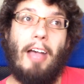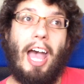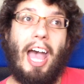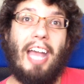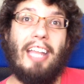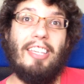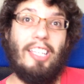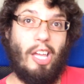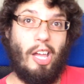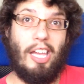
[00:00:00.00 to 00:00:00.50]

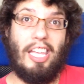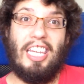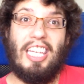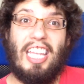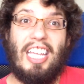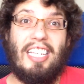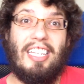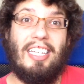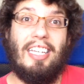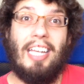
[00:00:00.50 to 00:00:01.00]
and I
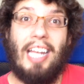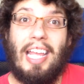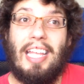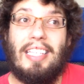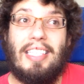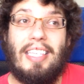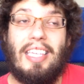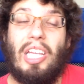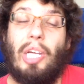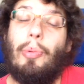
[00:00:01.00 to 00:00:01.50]
needed an A
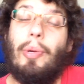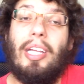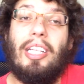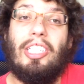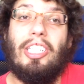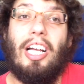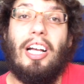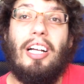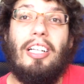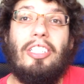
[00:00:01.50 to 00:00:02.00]
C quick
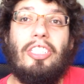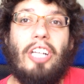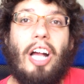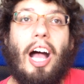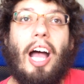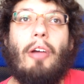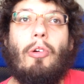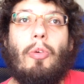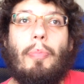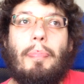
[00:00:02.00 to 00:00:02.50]
charge,
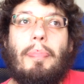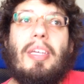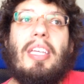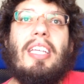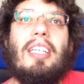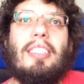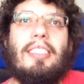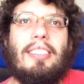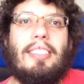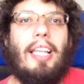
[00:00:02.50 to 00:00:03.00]
I would
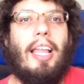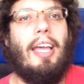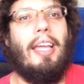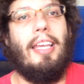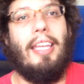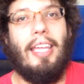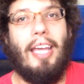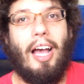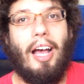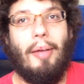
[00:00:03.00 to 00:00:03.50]
be
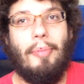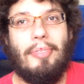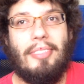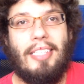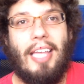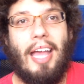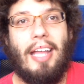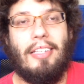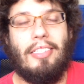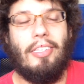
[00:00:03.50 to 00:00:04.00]
slightly
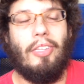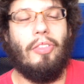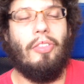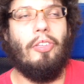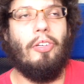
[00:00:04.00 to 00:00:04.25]
upset.